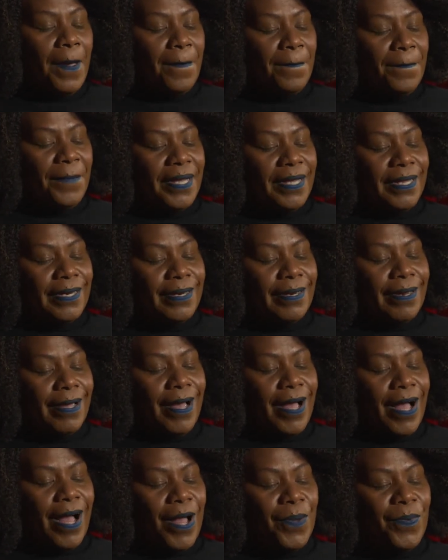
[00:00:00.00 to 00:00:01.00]
But
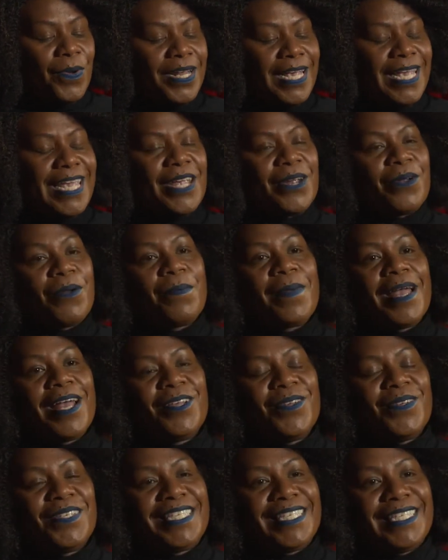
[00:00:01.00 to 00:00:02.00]
I want to hear about
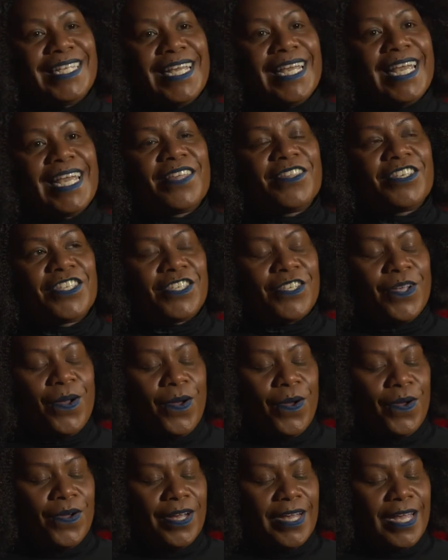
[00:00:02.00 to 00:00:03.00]
you singing the
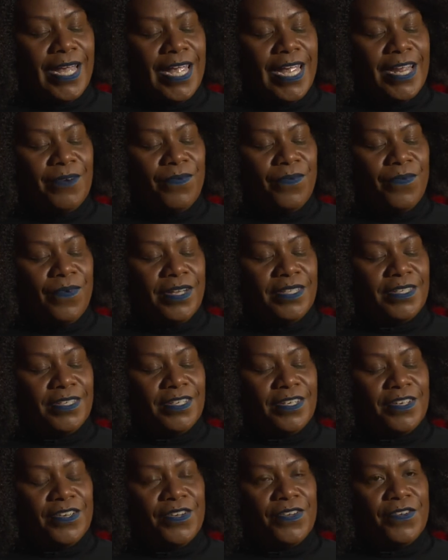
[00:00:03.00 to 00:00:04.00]
song in
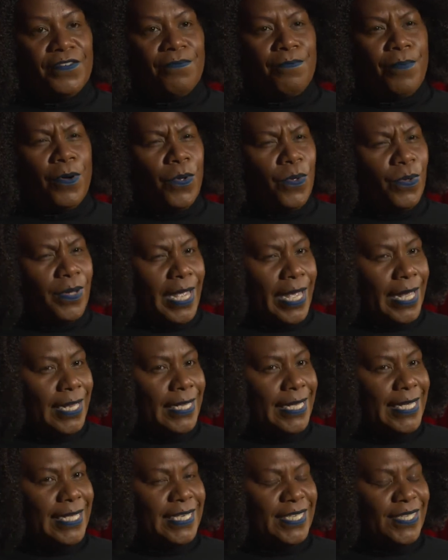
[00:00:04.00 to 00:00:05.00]
front of Paul
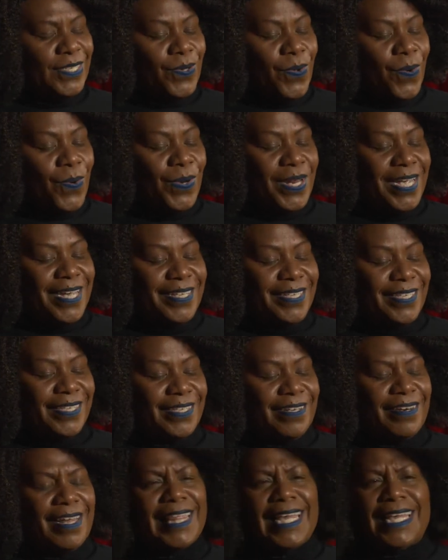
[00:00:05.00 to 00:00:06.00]
Kelly's audience,
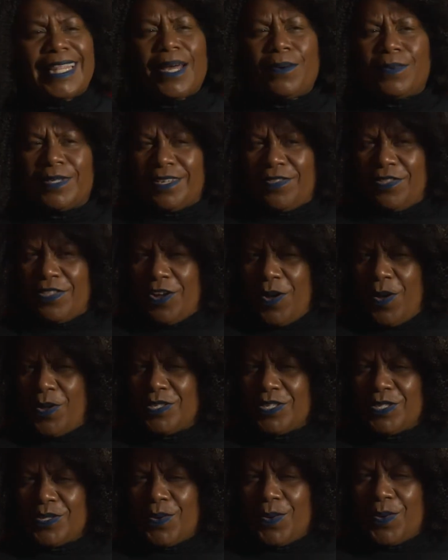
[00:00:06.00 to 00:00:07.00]
and I think that was at the
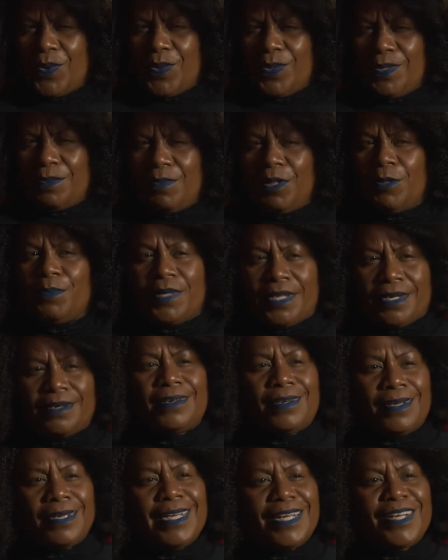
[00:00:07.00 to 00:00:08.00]
concert hall, Melbourne
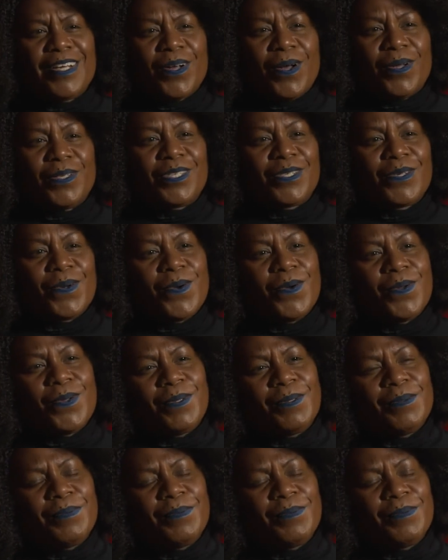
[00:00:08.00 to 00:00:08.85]
Concert Hall.